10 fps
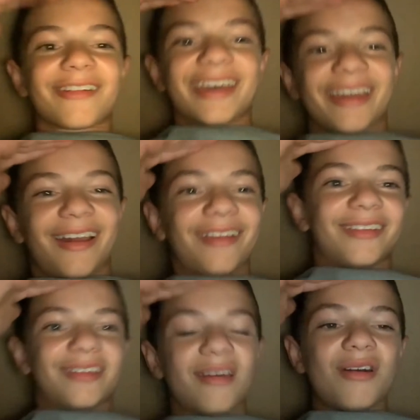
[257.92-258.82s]
Okay,
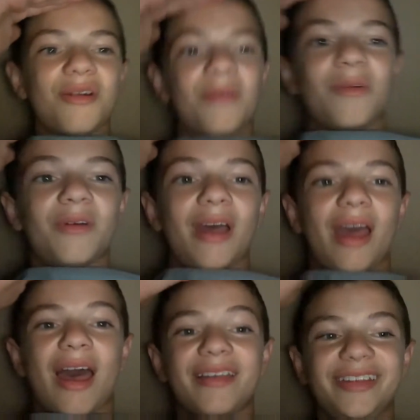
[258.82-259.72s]
guys, so
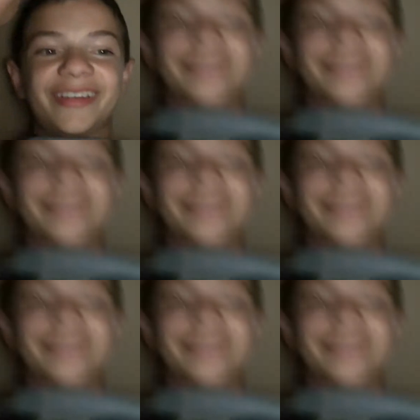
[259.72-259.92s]
as